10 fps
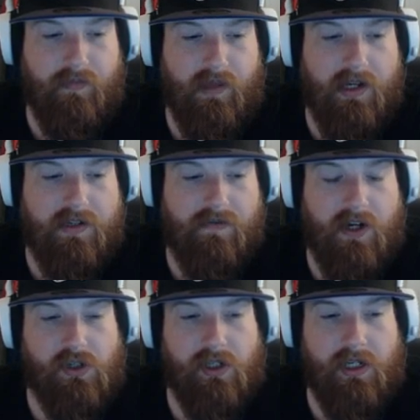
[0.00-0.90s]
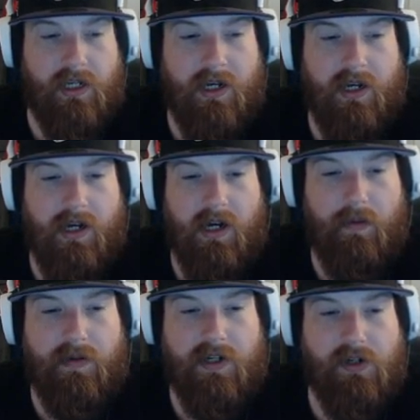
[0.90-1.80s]
And it's eventually
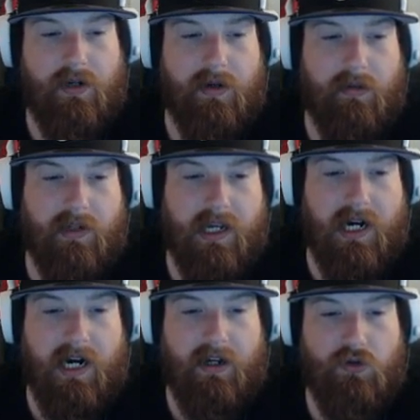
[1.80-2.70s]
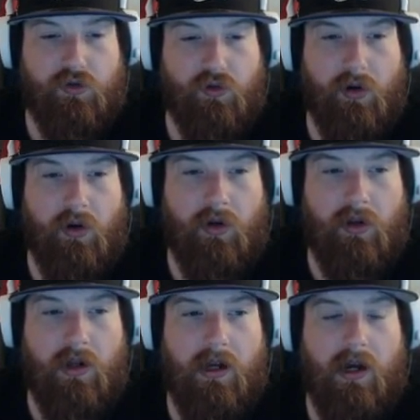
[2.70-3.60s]
potentially going to be able to get out of control,
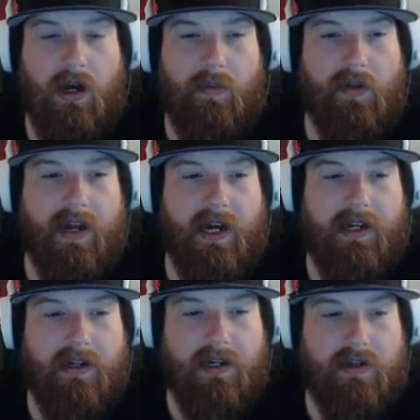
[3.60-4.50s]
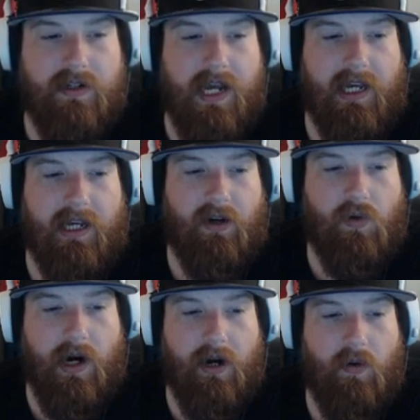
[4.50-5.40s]
though that it does take
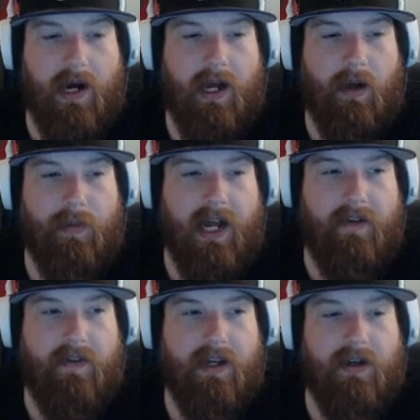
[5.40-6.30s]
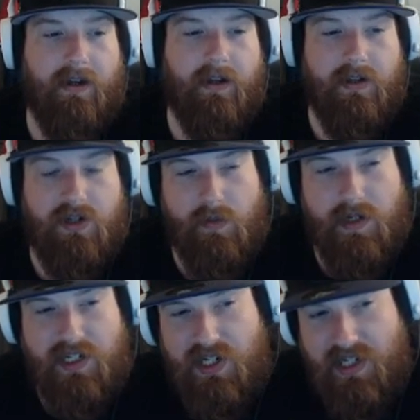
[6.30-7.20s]
quite a while. But having a
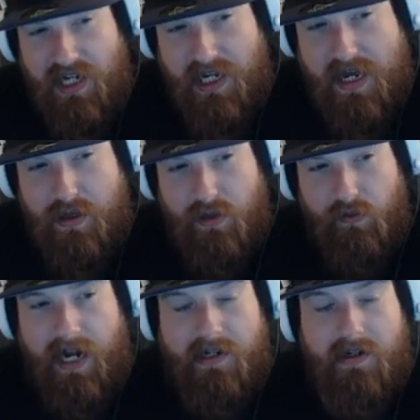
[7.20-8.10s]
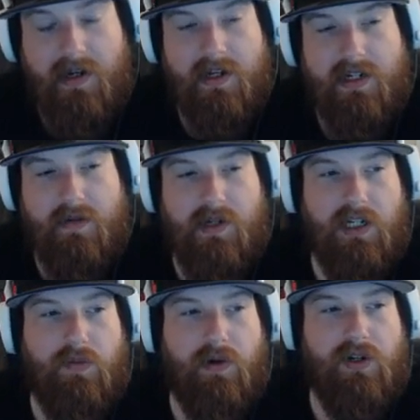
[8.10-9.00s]
somewhat sticky threat seems like
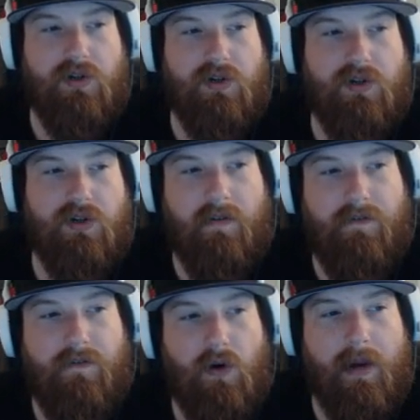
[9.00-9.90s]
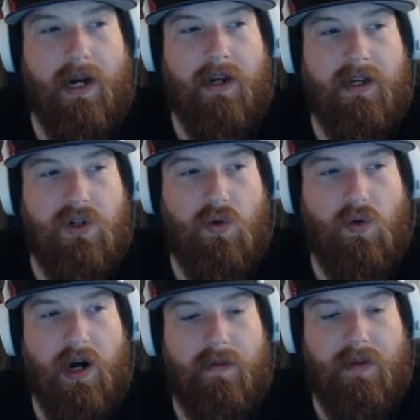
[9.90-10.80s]
it's pretty strong, even though 4 mana is
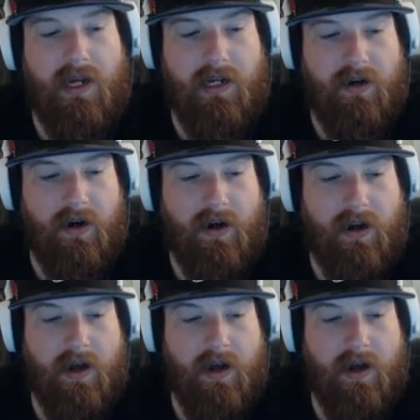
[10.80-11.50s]
quite a bit here.